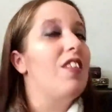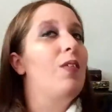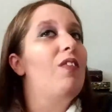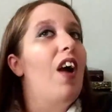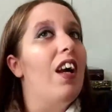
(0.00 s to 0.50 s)
and
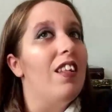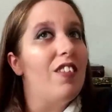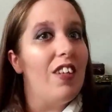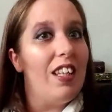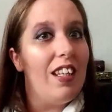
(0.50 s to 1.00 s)
we've already
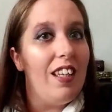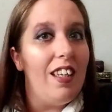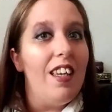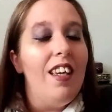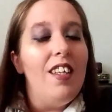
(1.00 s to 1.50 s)
started
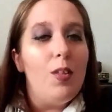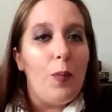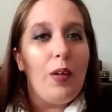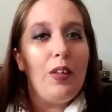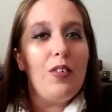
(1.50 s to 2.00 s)
getting
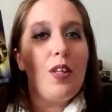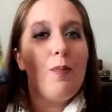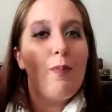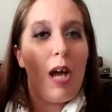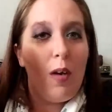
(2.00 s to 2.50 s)
spoilers
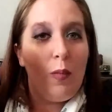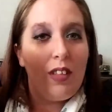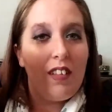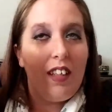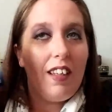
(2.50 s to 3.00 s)
about
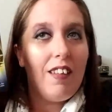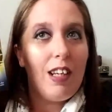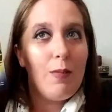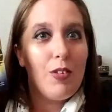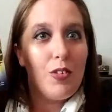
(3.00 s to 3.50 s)
what's in here,
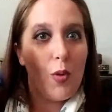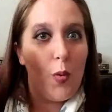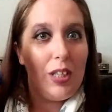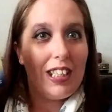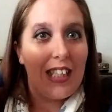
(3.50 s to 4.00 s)
and I'm
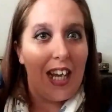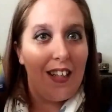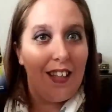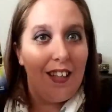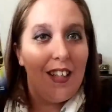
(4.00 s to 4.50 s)
so
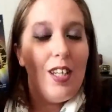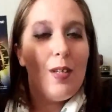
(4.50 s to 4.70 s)
excited.